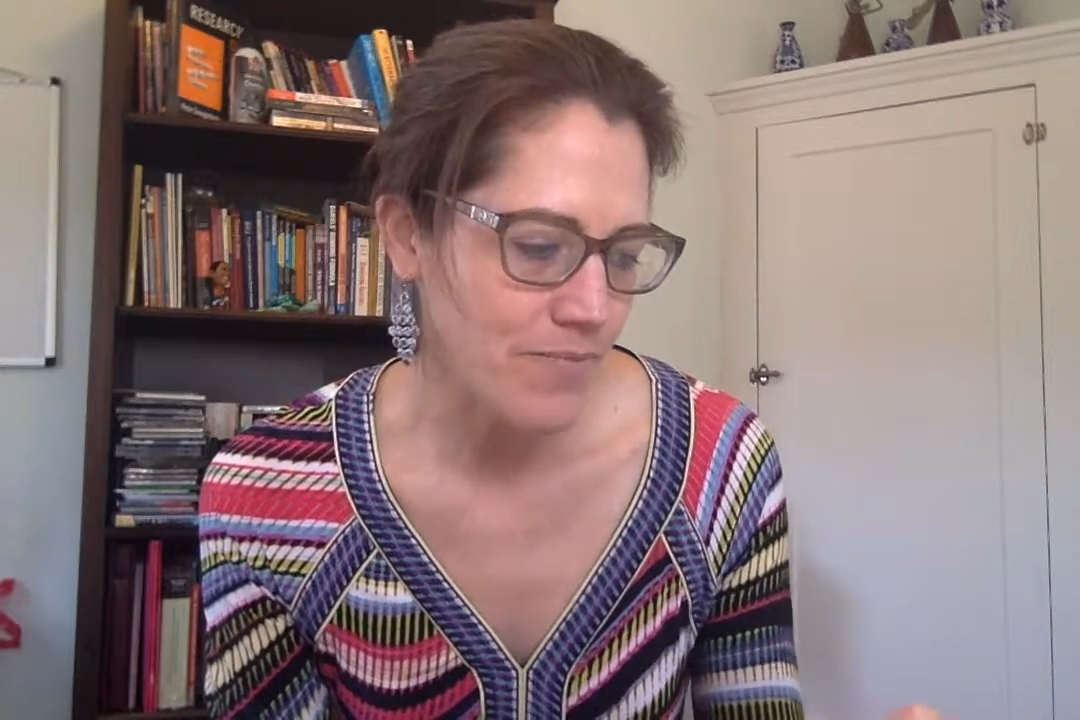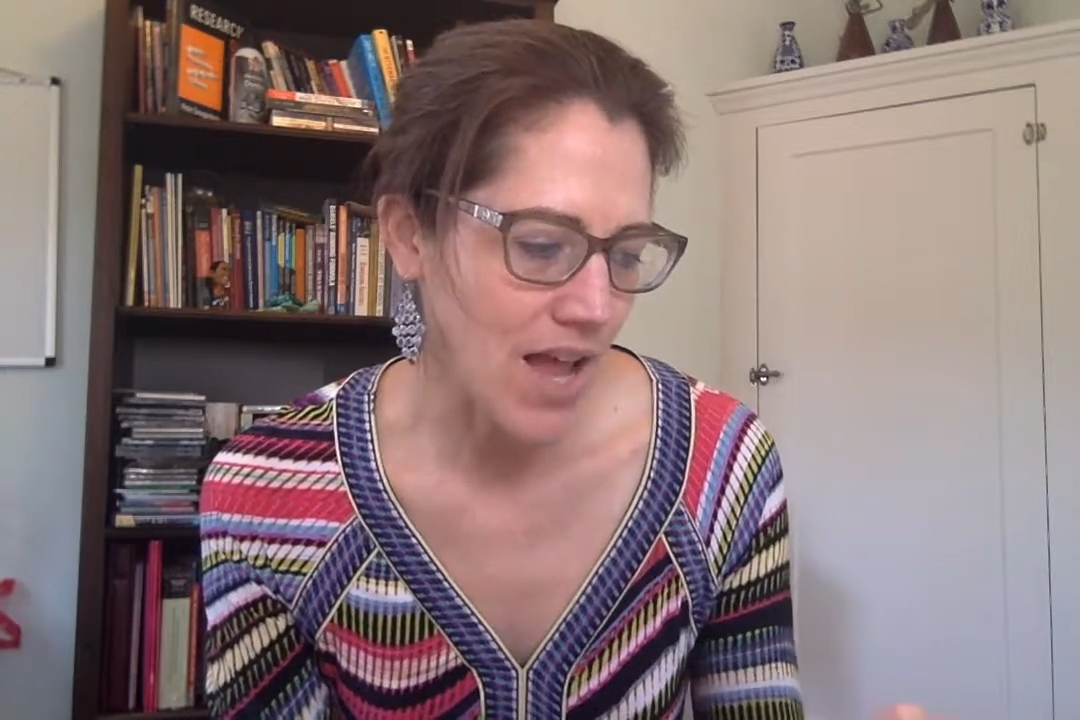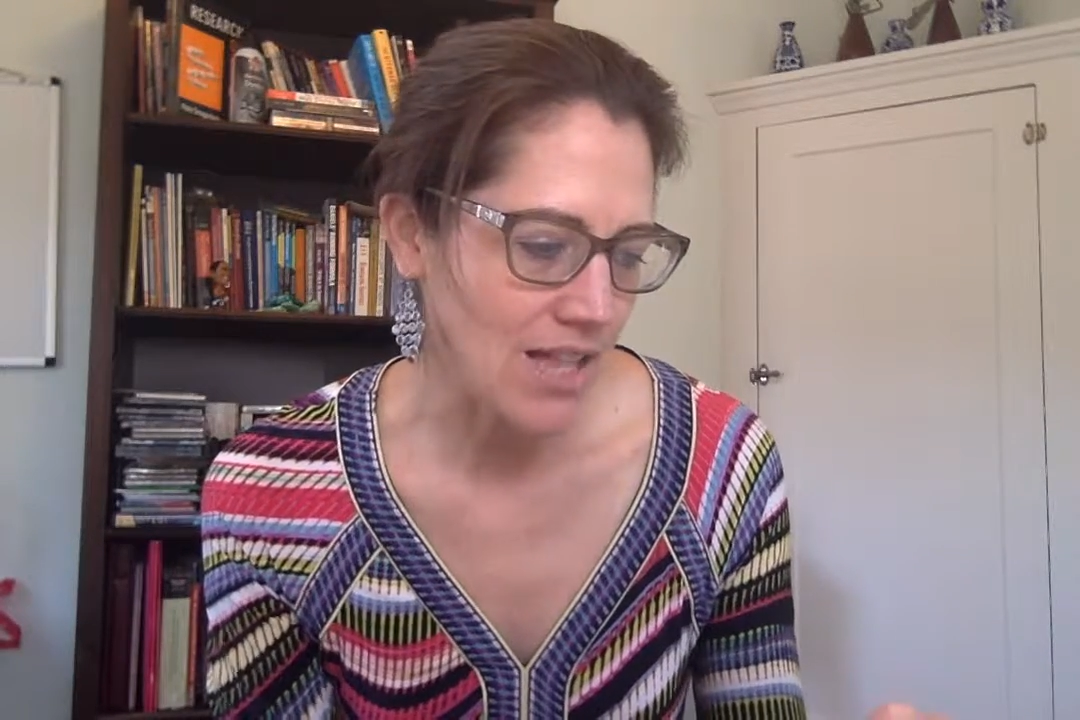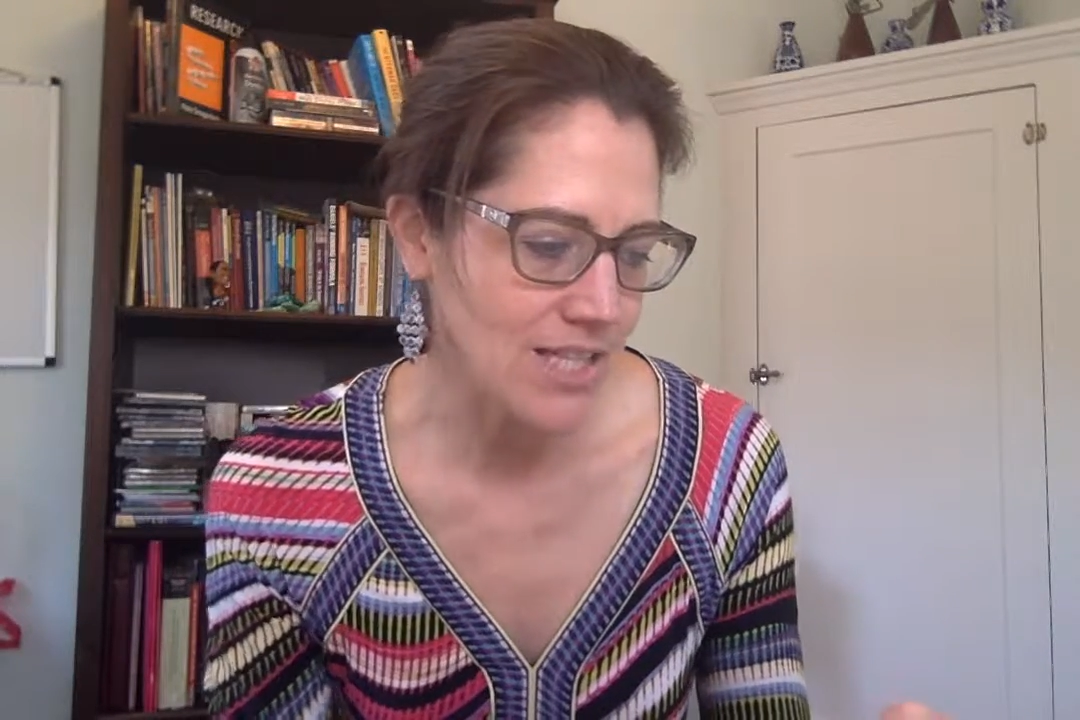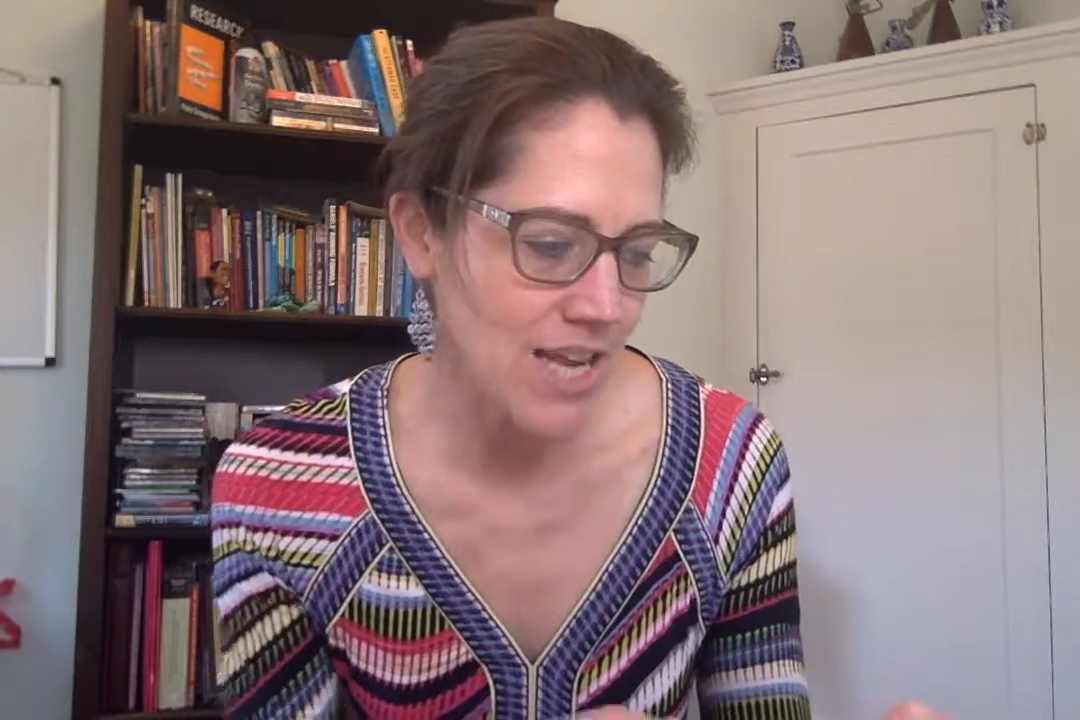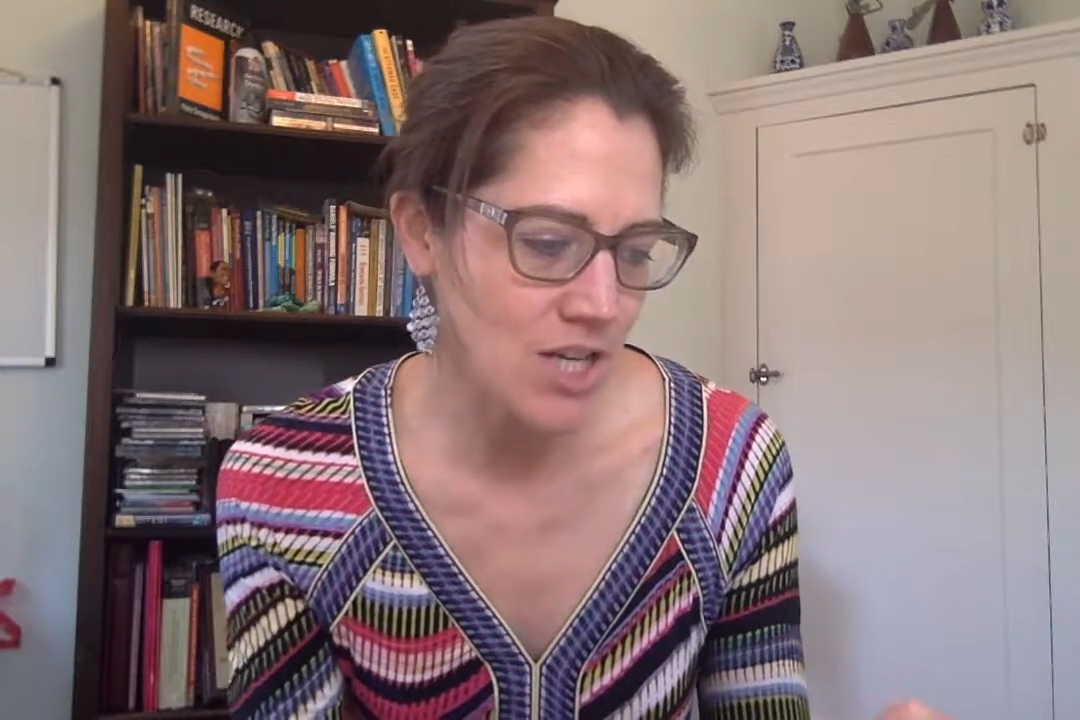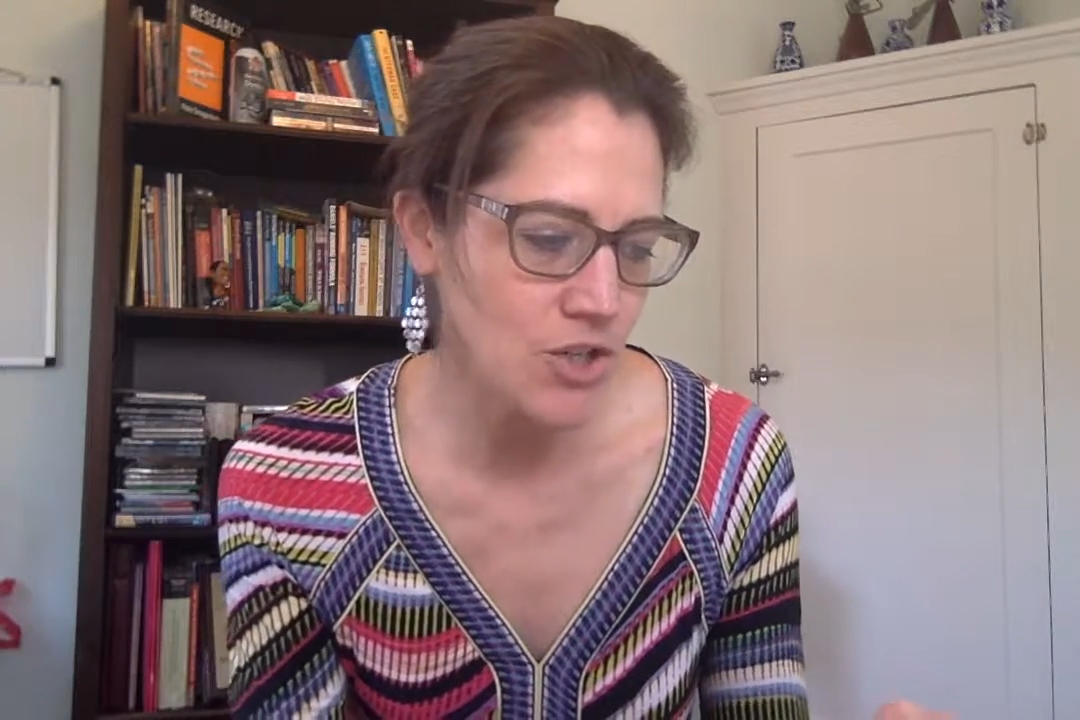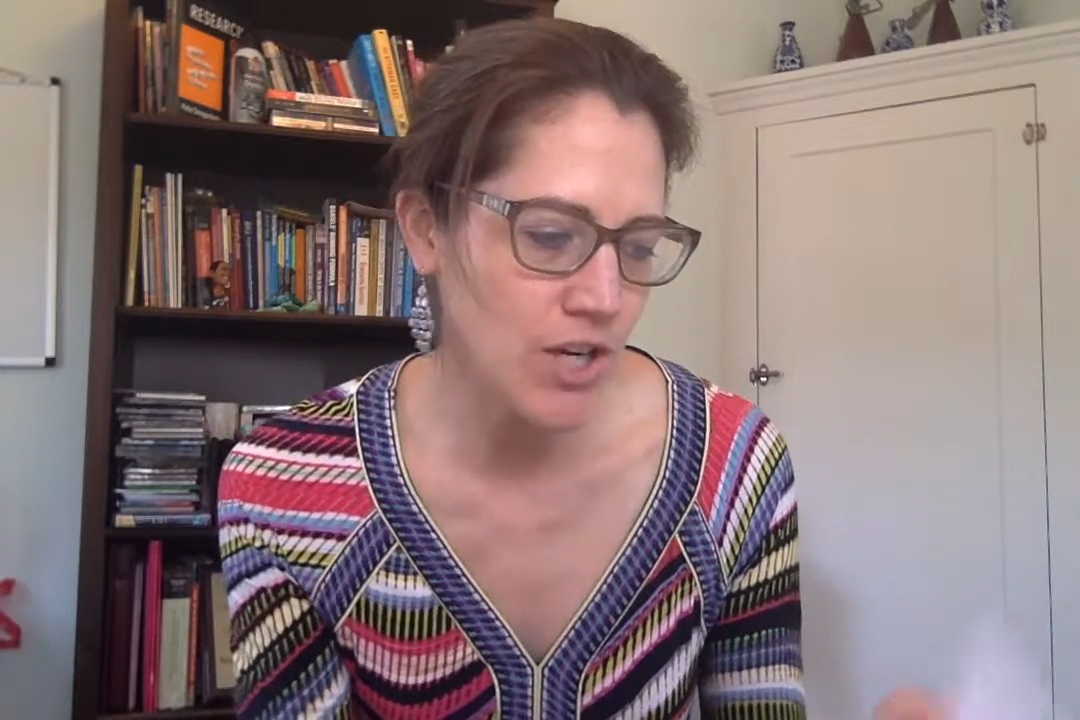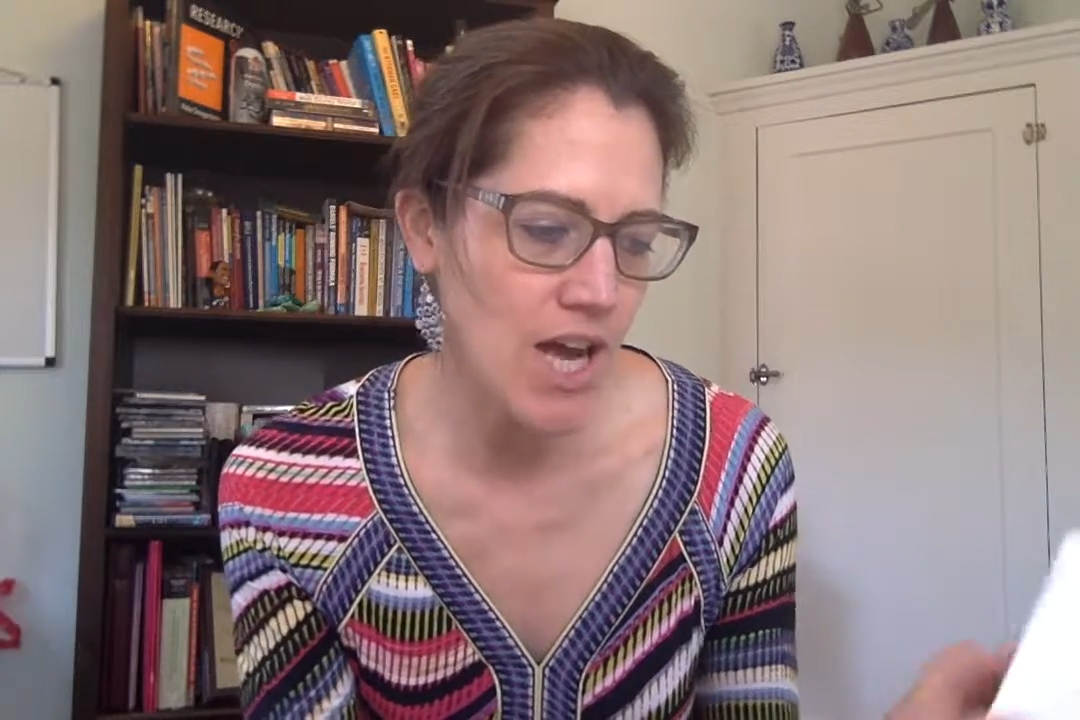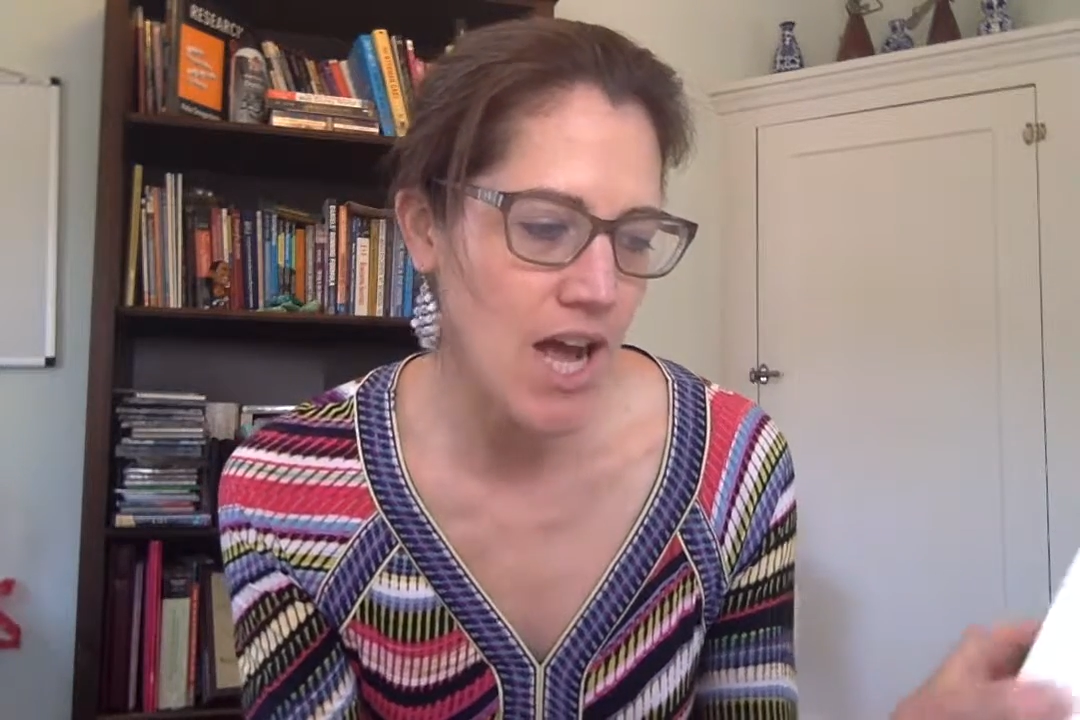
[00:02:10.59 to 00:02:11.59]

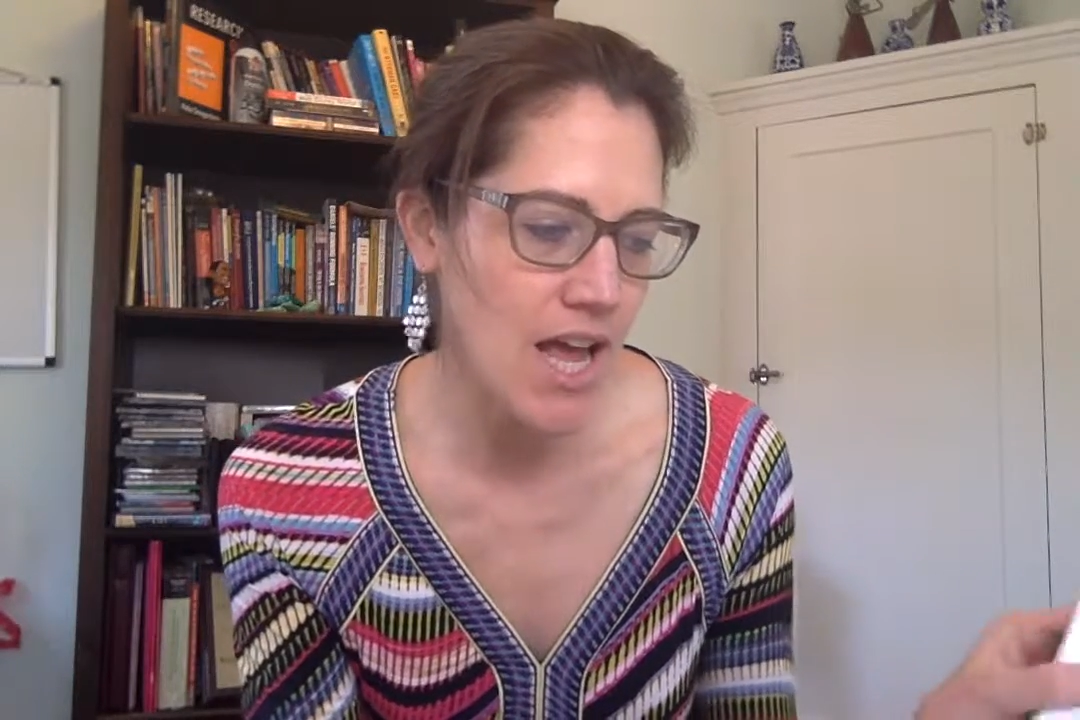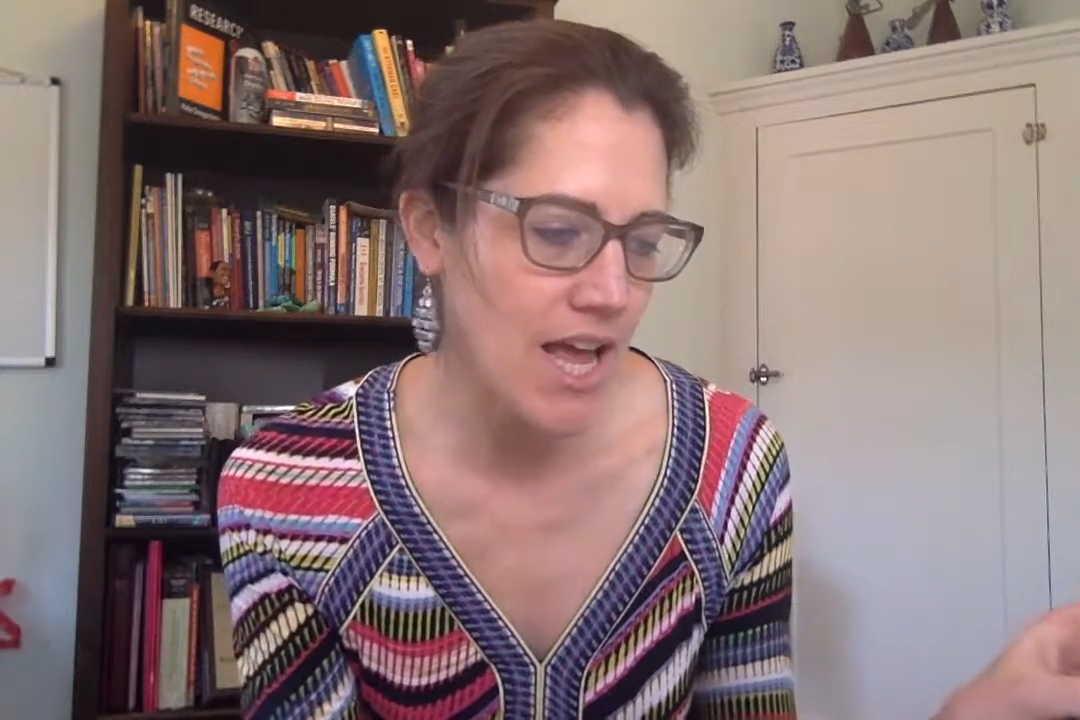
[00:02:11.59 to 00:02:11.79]
Alexandria,